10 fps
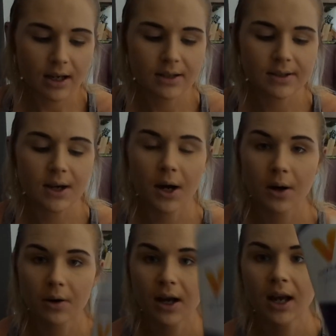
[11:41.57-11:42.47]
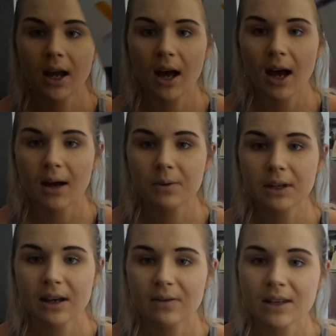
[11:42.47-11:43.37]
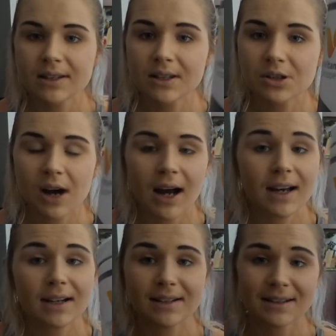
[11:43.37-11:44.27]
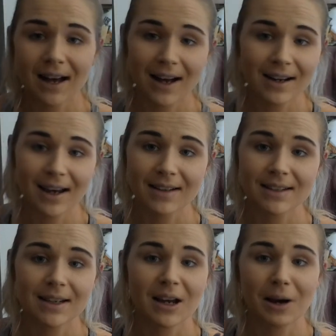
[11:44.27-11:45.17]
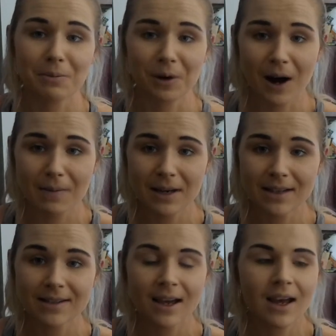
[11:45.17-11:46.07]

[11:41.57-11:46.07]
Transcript: So I would give this a try. It is not nasty, I promise.